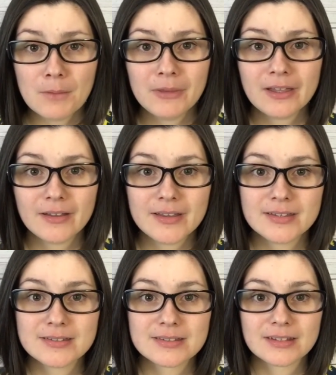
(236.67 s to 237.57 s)

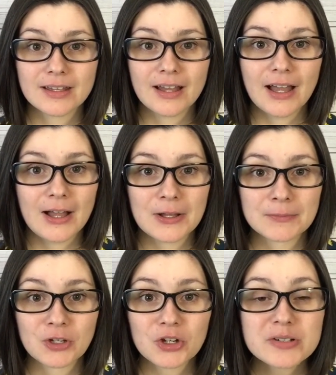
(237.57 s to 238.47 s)
because
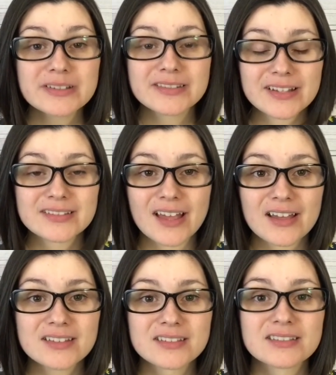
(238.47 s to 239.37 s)
your
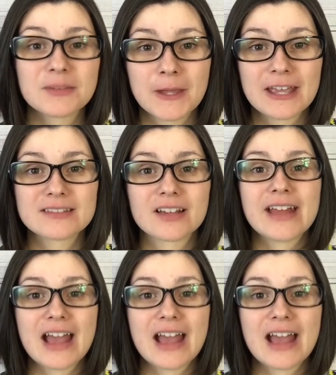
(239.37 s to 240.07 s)
success depends